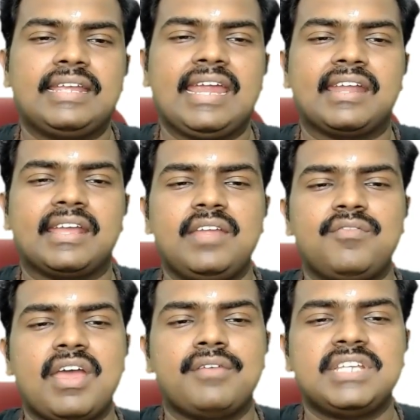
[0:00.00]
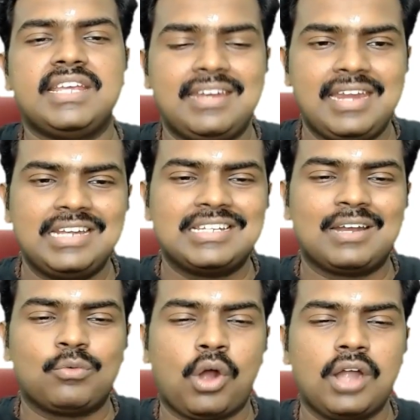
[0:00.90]
category, we have seen needs
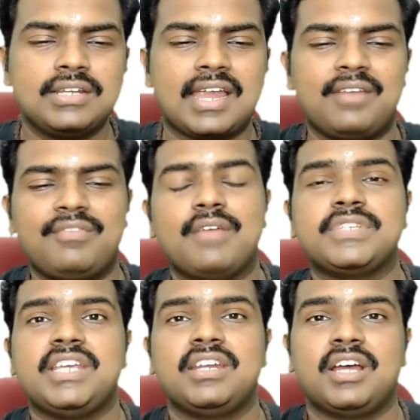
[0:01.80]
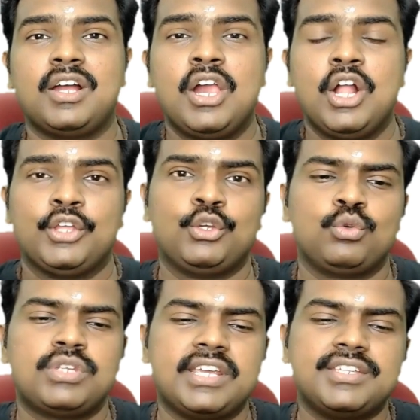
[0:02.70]
and wants, and we have seen
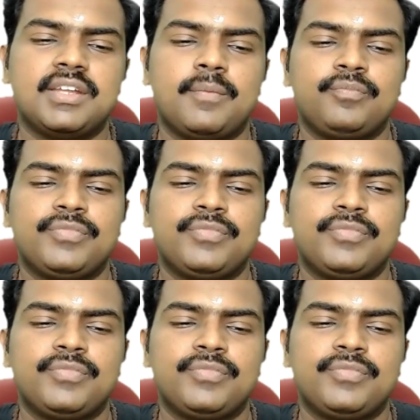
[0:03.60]
usage.